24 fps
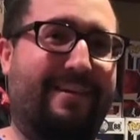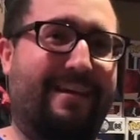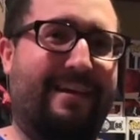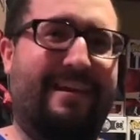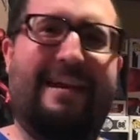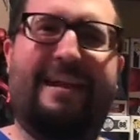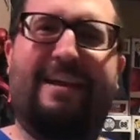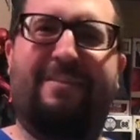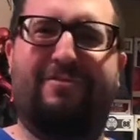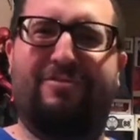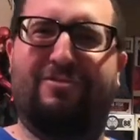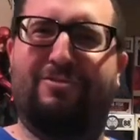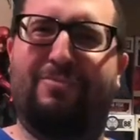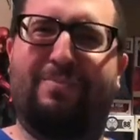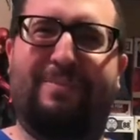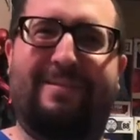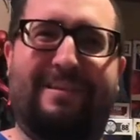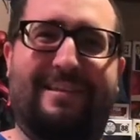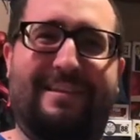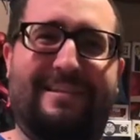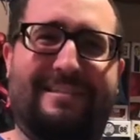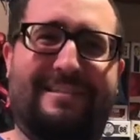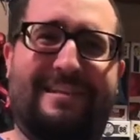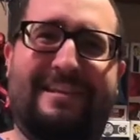And I have
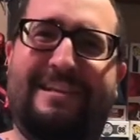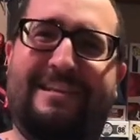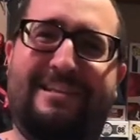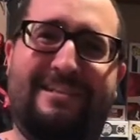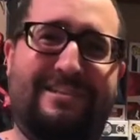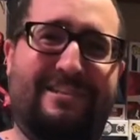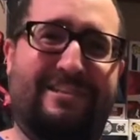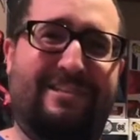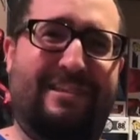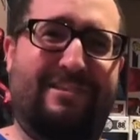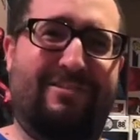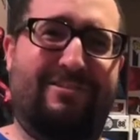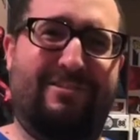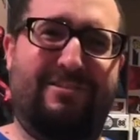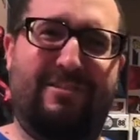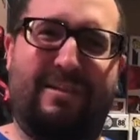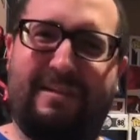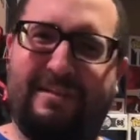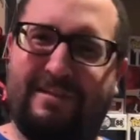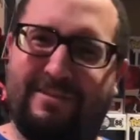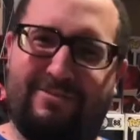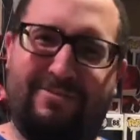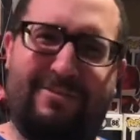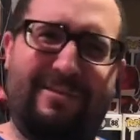duplicates. Like I was
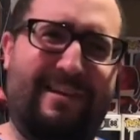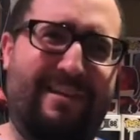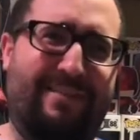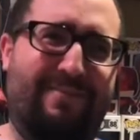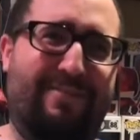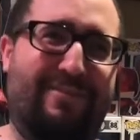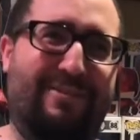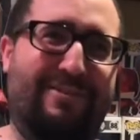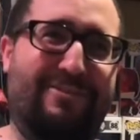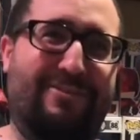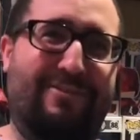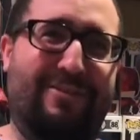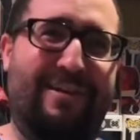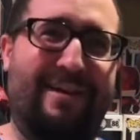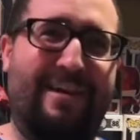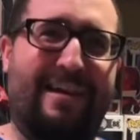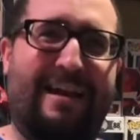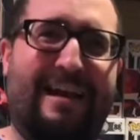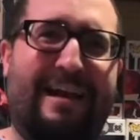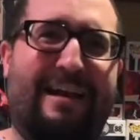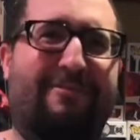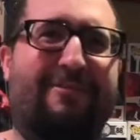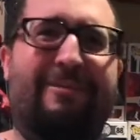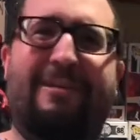doing inventory.
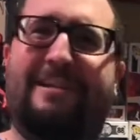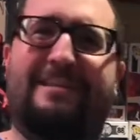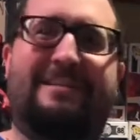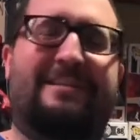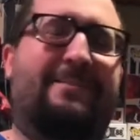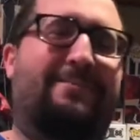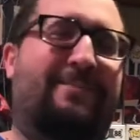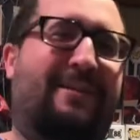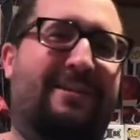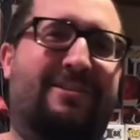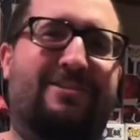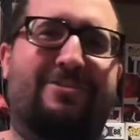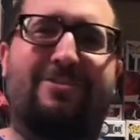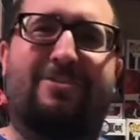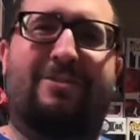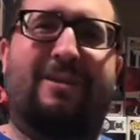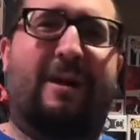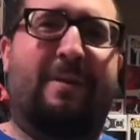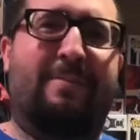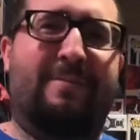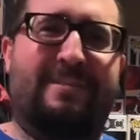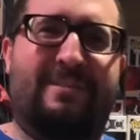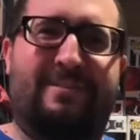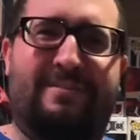I realized I bought 2
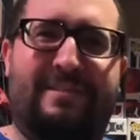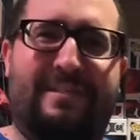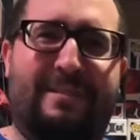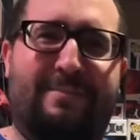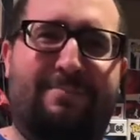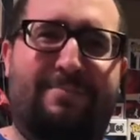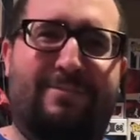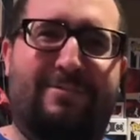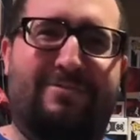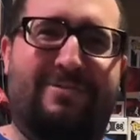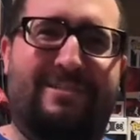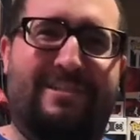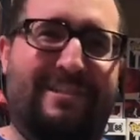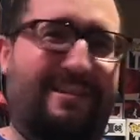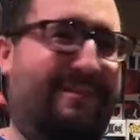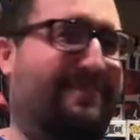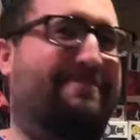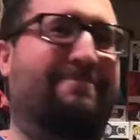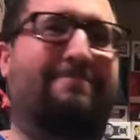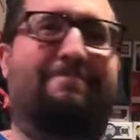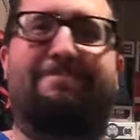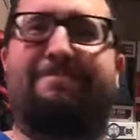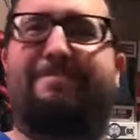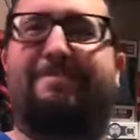copies of Deep Blue Sea.
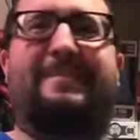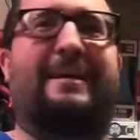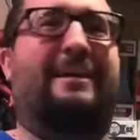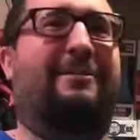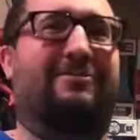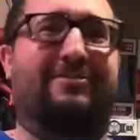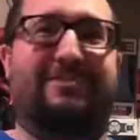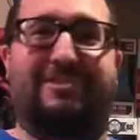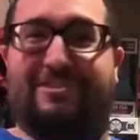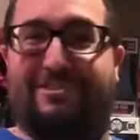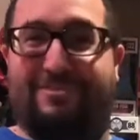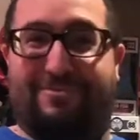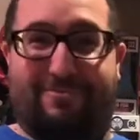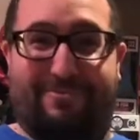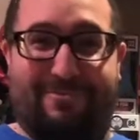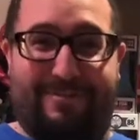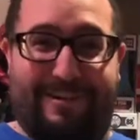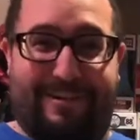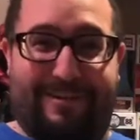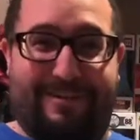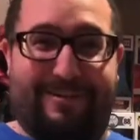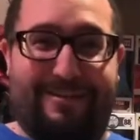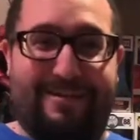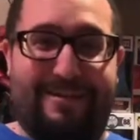That was just
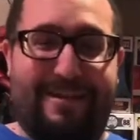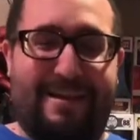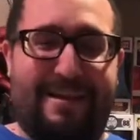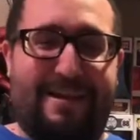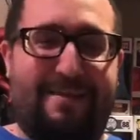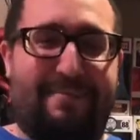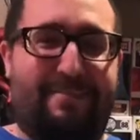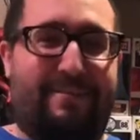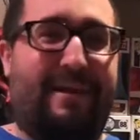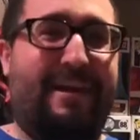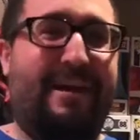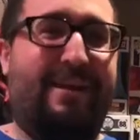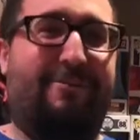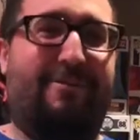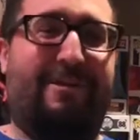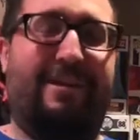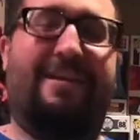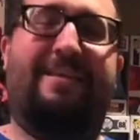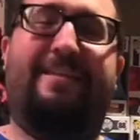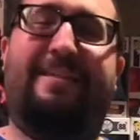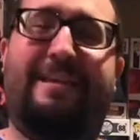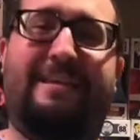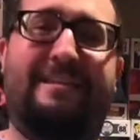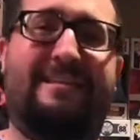weird. But anyway,
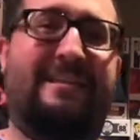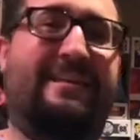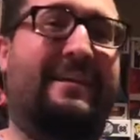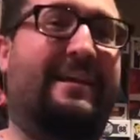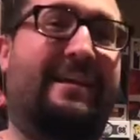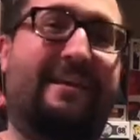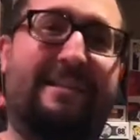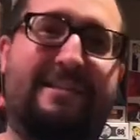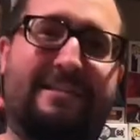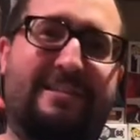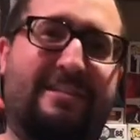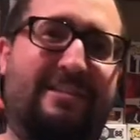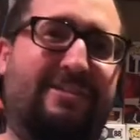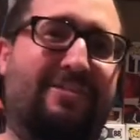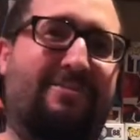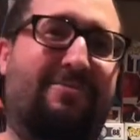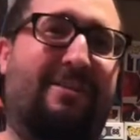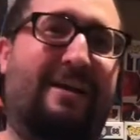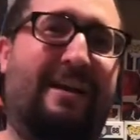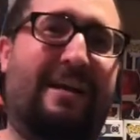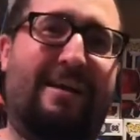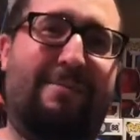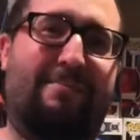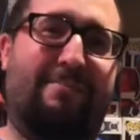thanks again.
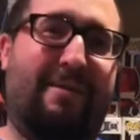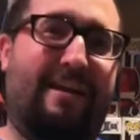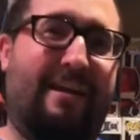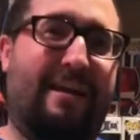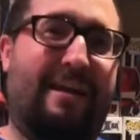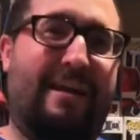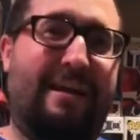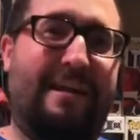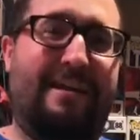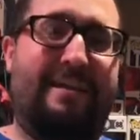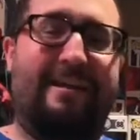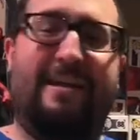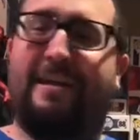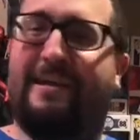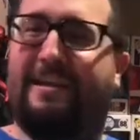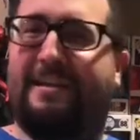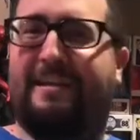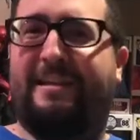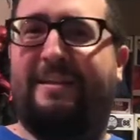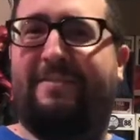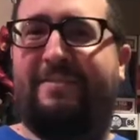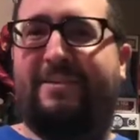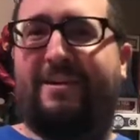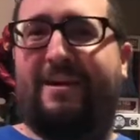Subscribe, like,
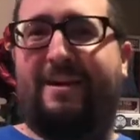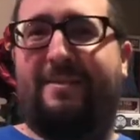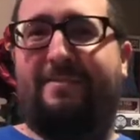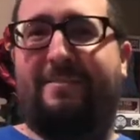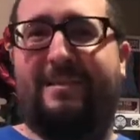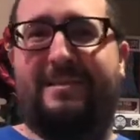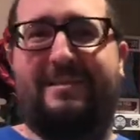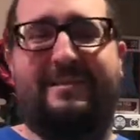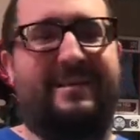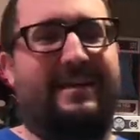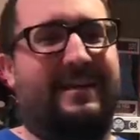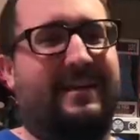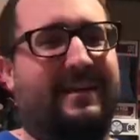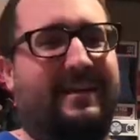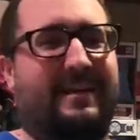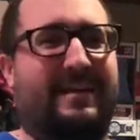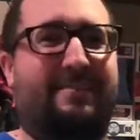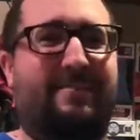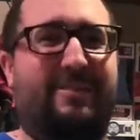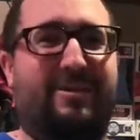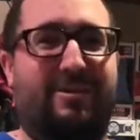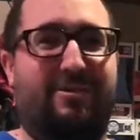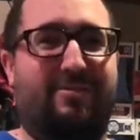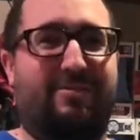leave comments.
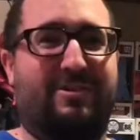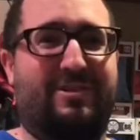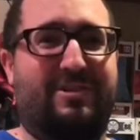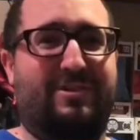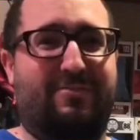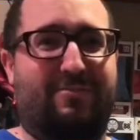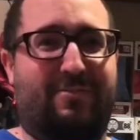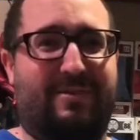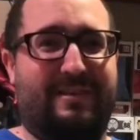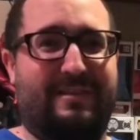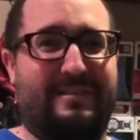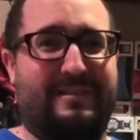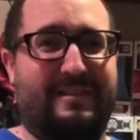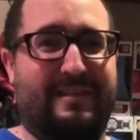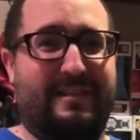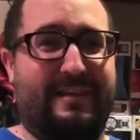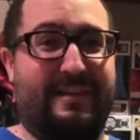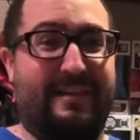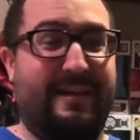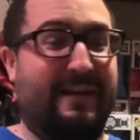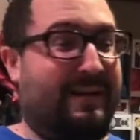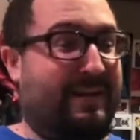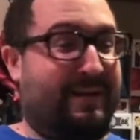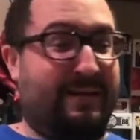Let me know what you want to
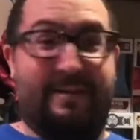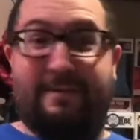see.